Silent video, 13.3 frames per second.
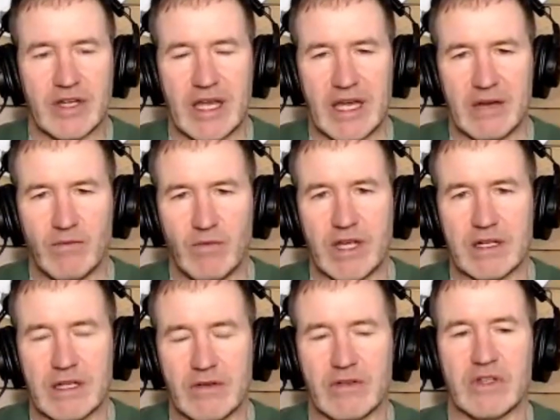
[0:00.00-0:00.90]
Again, we
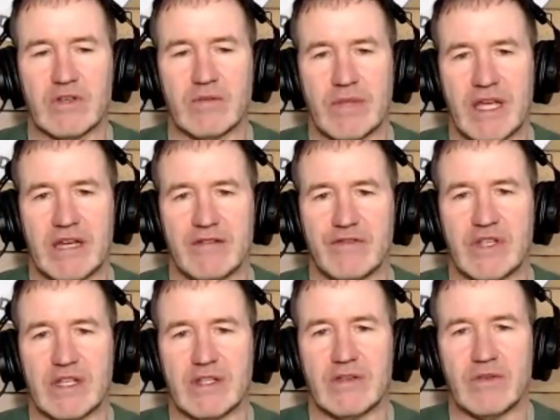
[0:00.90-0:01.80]
included some
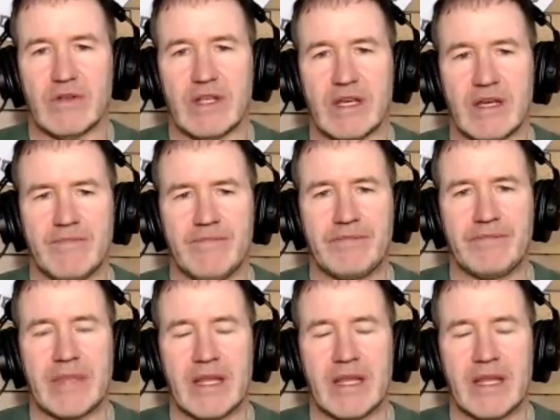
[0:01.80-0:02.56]
natives into the